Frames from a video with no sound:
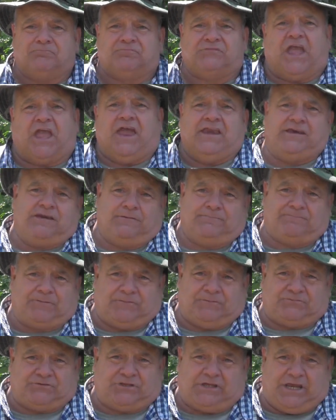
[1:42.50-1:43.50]
10 to
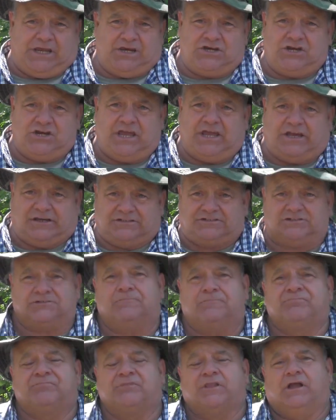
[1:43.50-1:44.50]
15 years
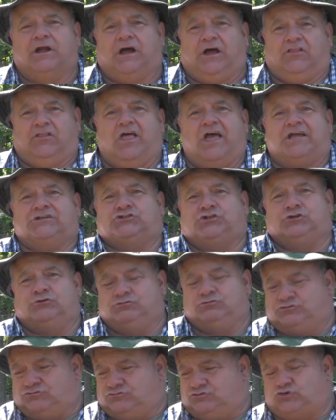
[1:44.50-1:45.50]
unless
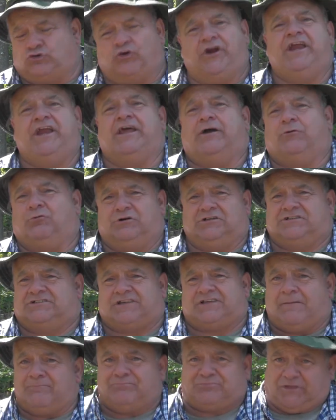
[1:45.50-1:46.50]
you treat it with
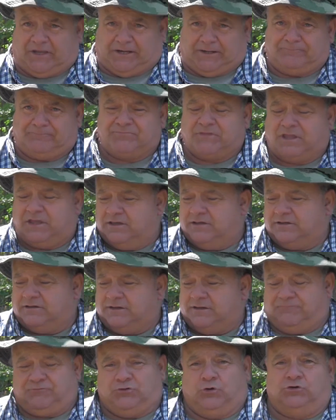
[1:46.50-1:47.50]
something.
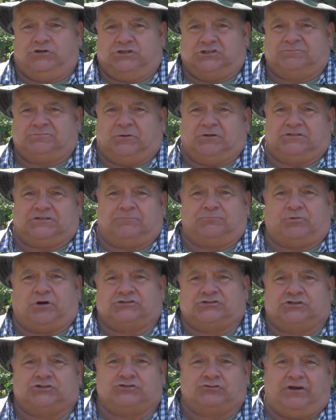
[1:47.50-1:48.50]
If you just put the
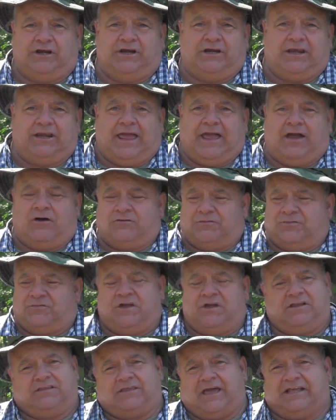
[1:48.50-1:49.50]
pressure treated down and
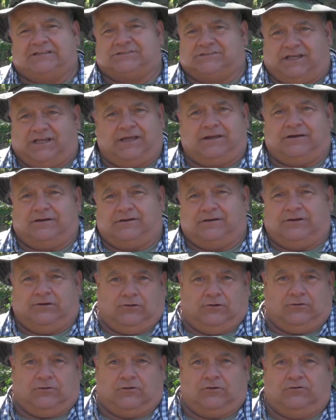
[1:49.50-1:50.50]
think that's it,
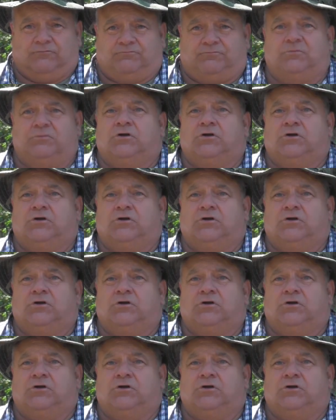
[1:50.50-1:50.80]
you're